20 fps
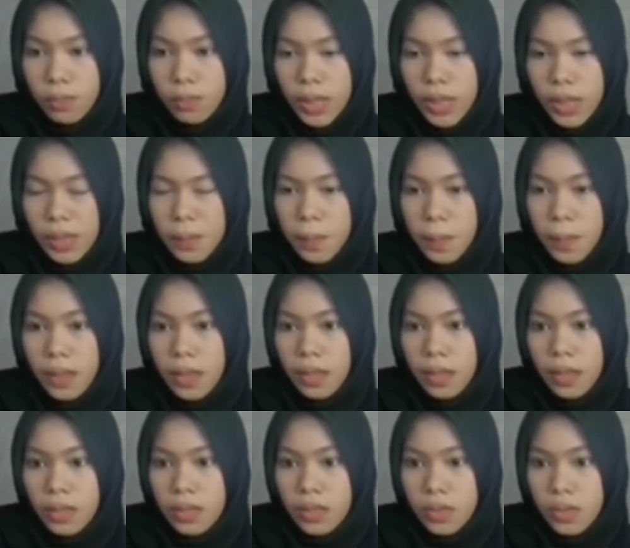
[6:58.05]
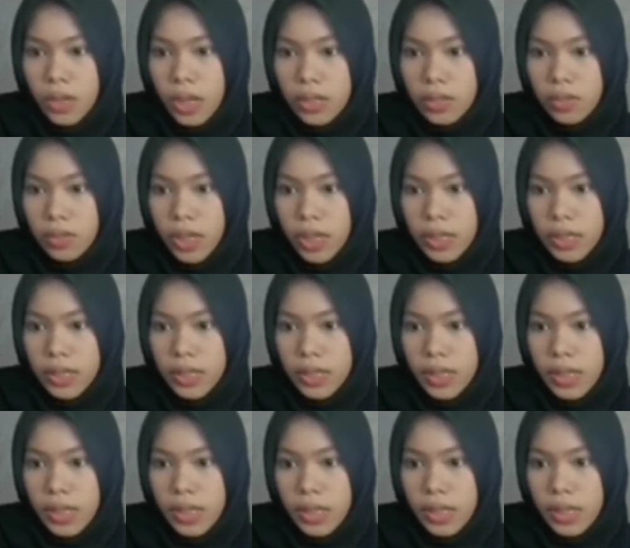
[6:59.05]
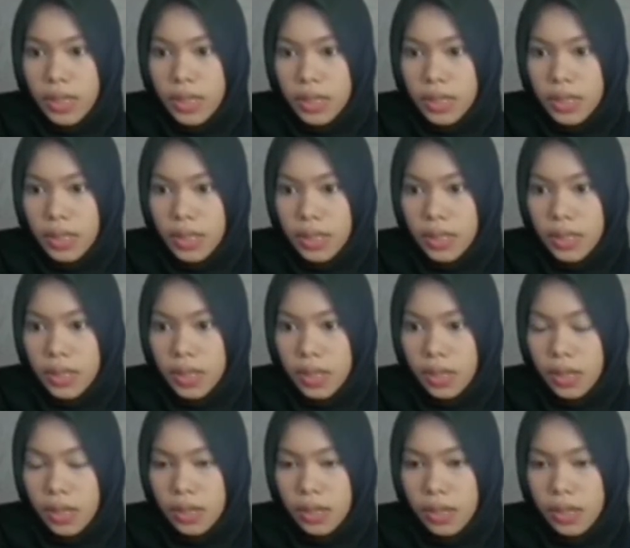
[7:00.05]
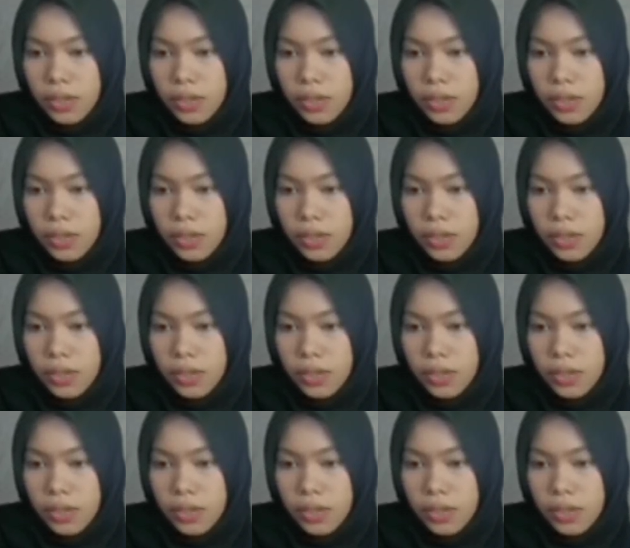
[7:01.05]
So as you can see, this is refer